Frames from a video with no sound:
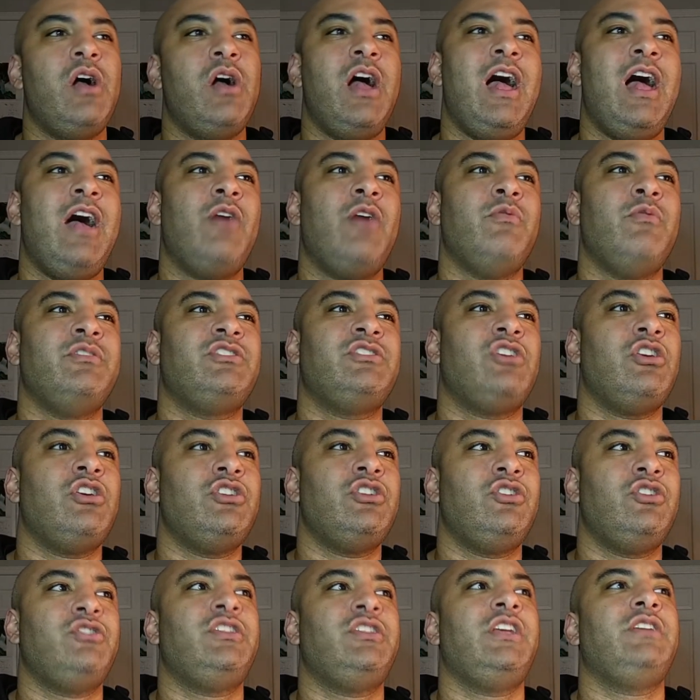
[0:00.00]
we started
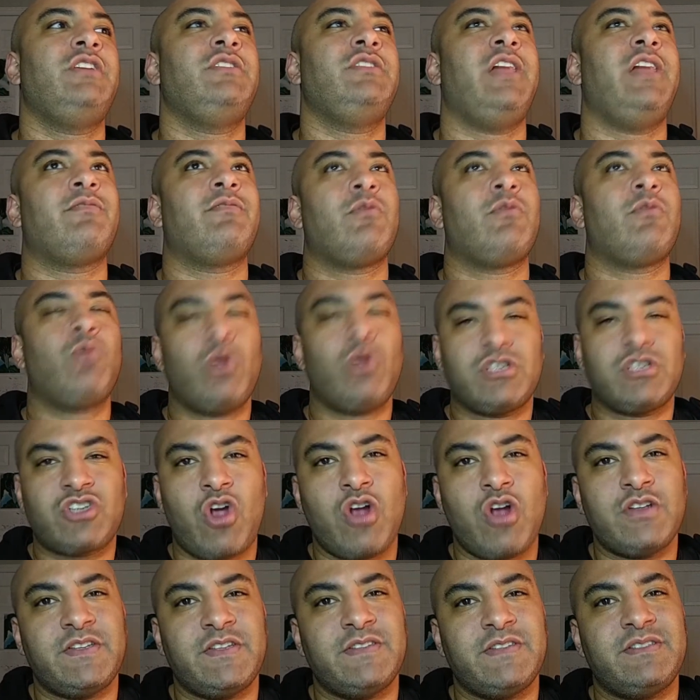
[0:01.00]
using like rewards
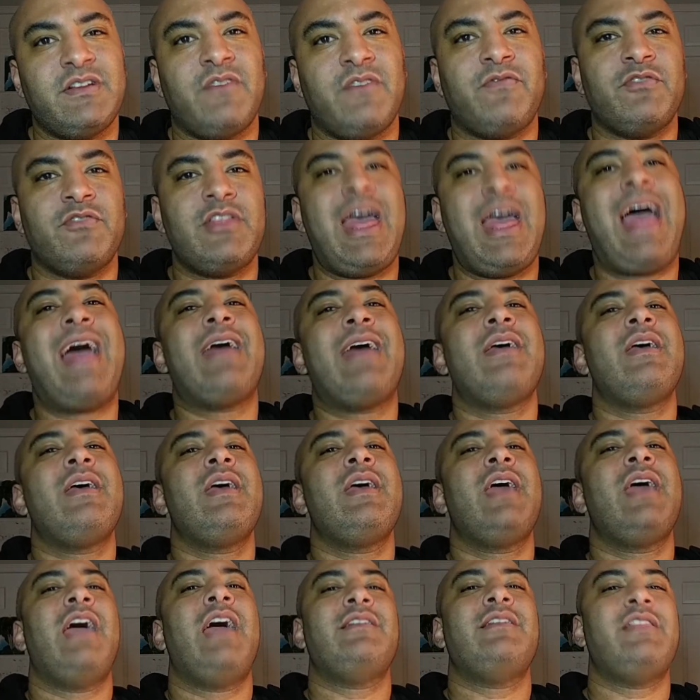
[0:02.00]
cards and stuff for that.
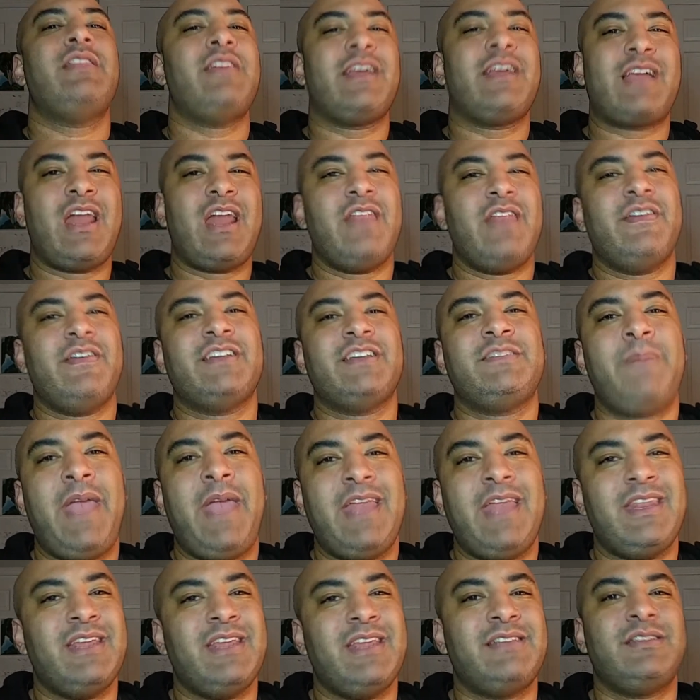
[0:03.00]
And then that kind of
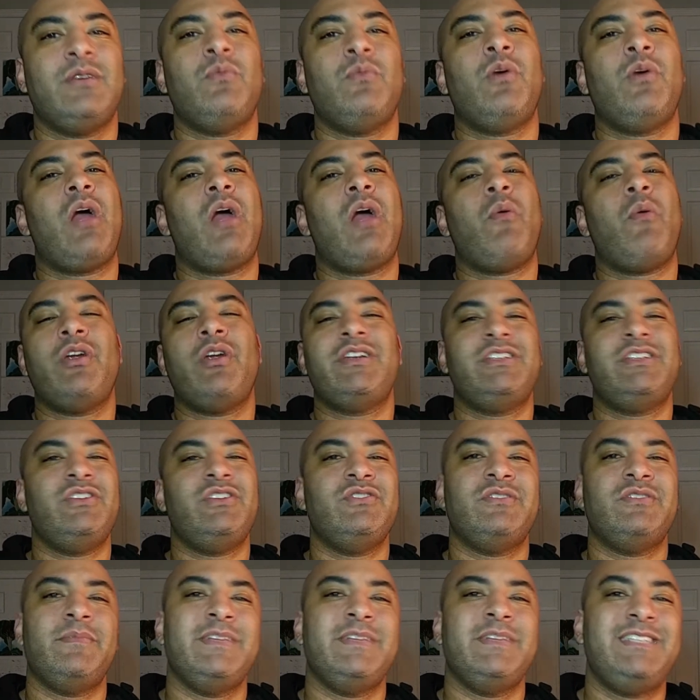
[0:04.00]
expanded to where I wanted to
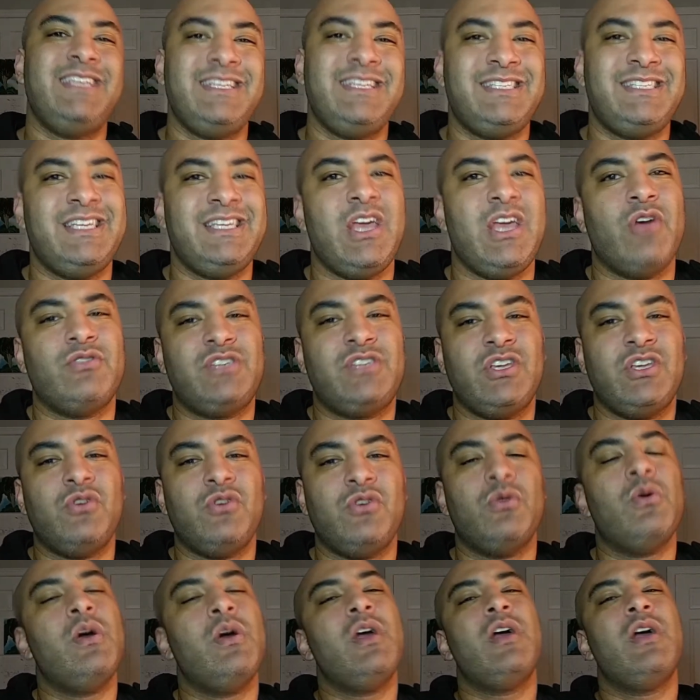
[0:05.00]
use them in TTO
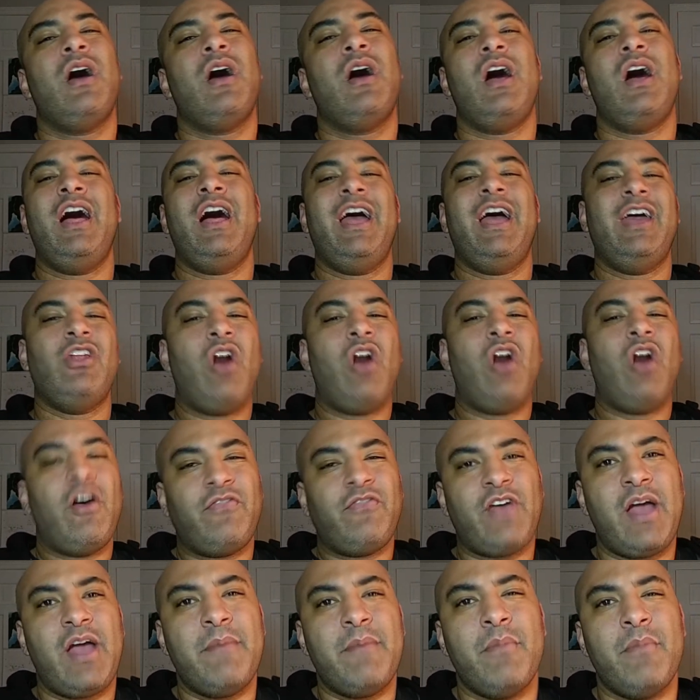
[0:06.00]
too, and
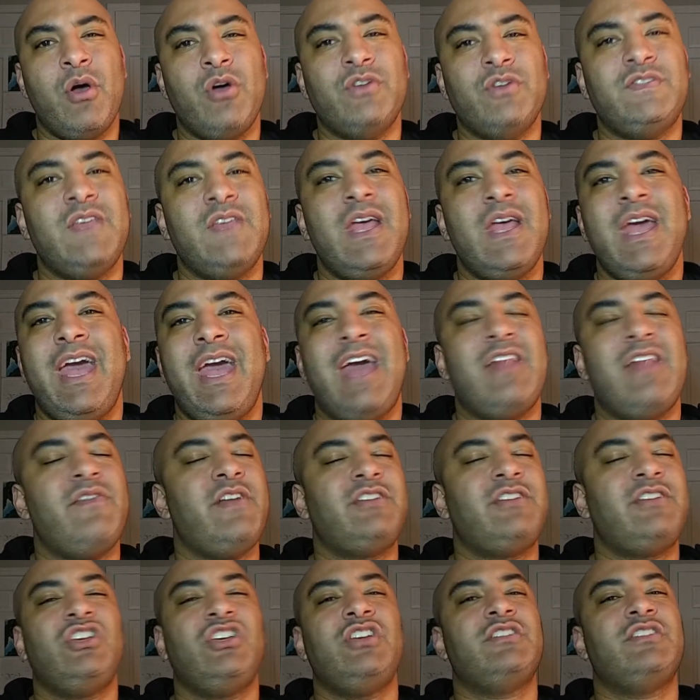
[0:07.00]
offline modes. And
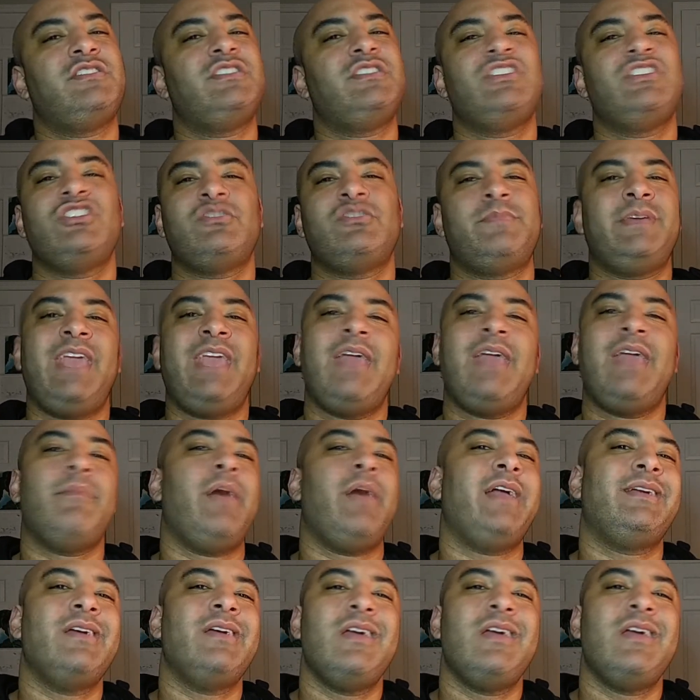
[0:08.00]
eventually it just became
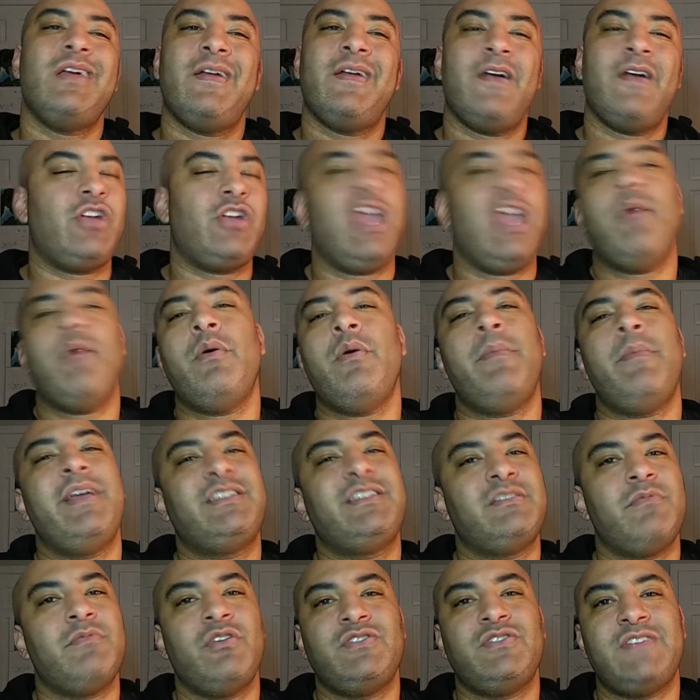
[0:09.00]
like, okay, what makes
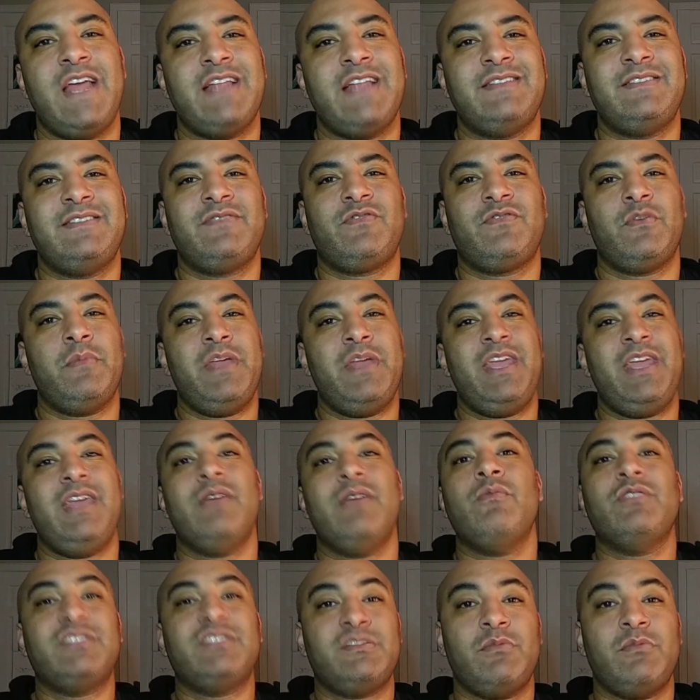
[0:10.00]
the most sense for me and
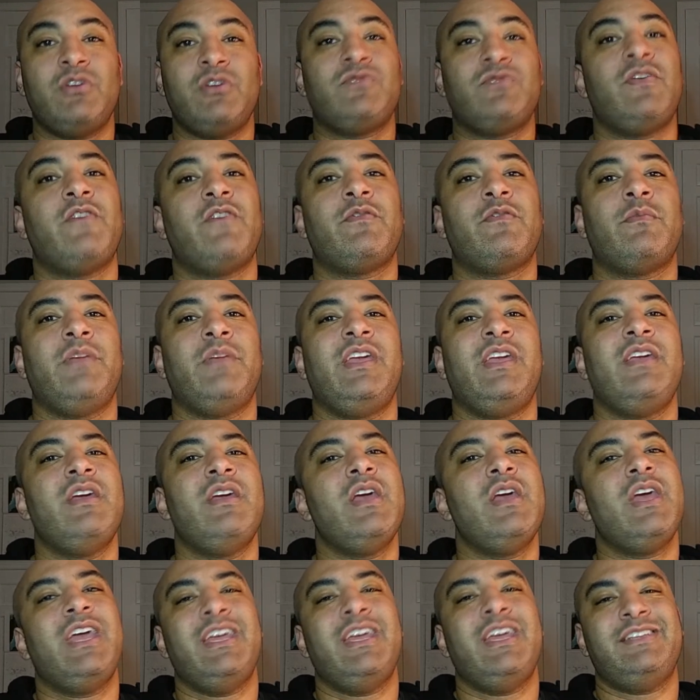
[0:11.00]
what's the most fun for me
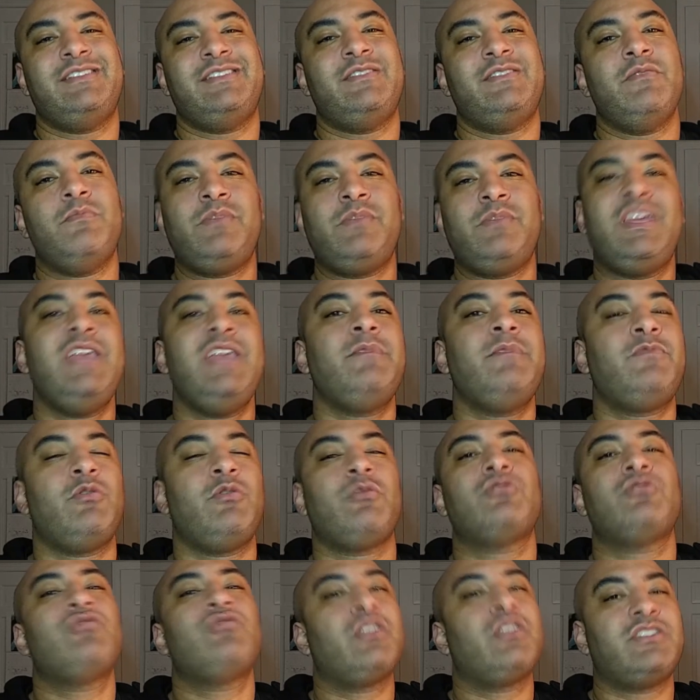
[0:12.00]
is to keep the
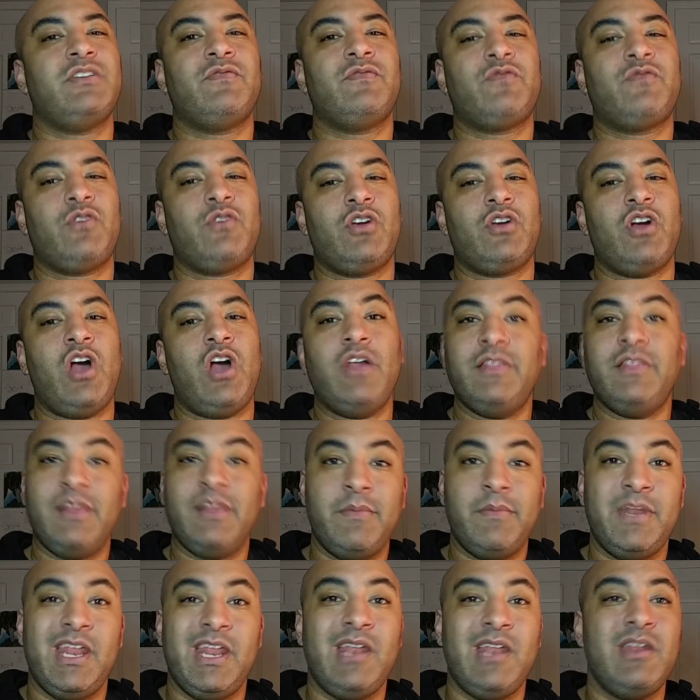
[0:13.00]
restriction for
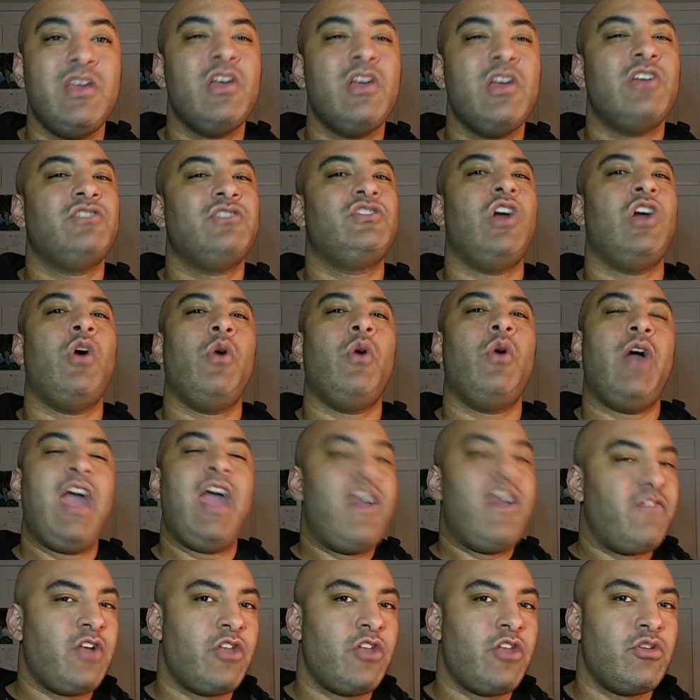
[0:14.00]
unlimited. So
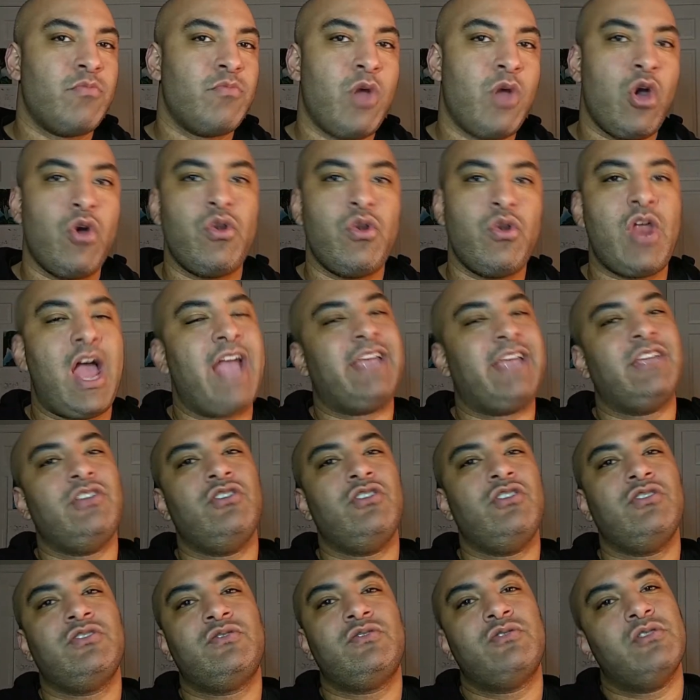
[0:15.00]
every other mode, I can
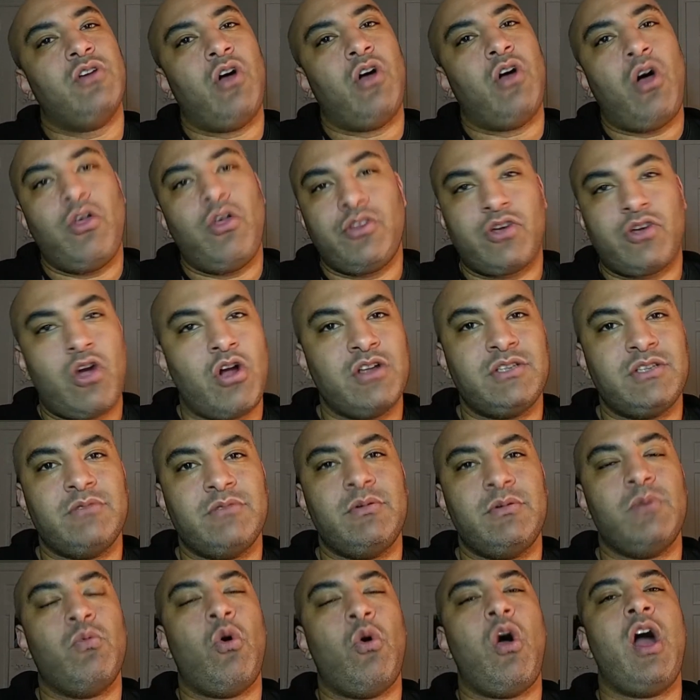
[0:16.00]
use all the cards that
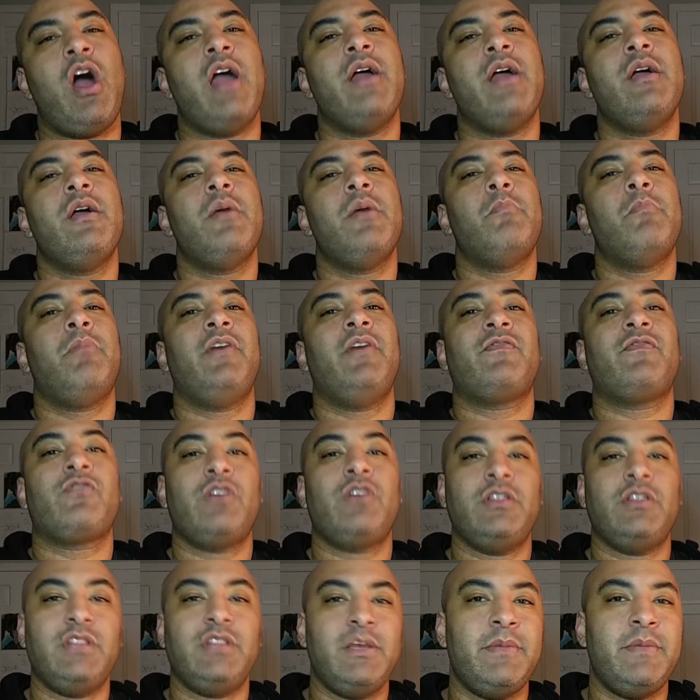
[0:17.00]
we want, but for
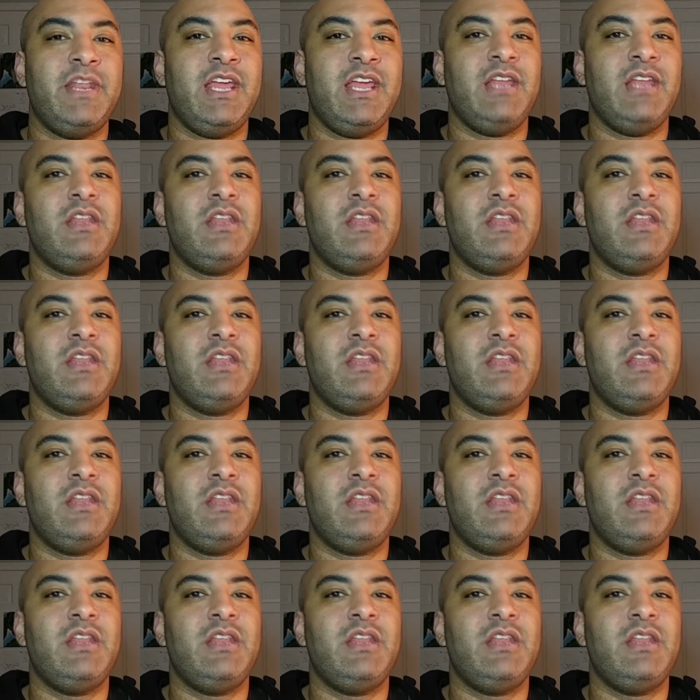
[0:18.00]
unlimited,